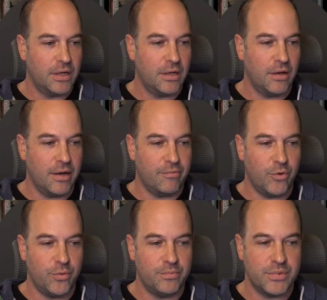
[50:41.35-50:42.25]

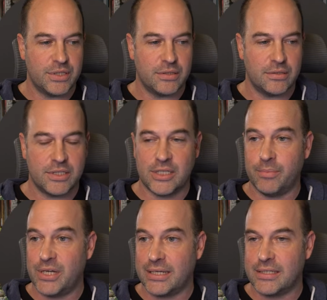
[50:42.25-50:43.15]
Lightroom's
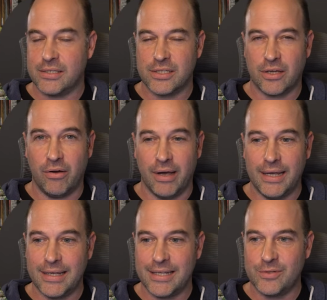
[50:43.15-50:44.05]
subject and
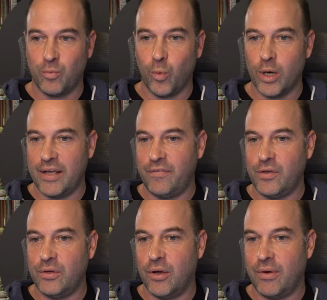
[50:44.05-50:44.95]
sky is what if
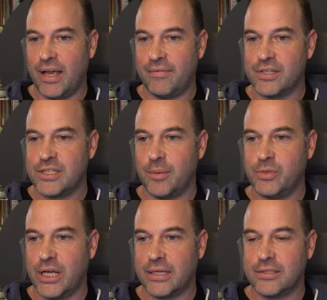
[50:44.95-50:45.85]
you don't have a
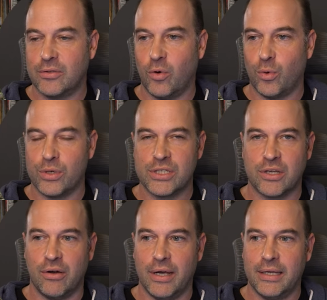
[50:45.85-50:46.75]
subject or a
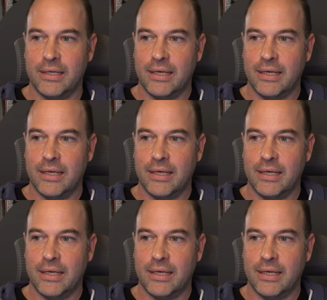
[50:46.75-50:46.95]
sky?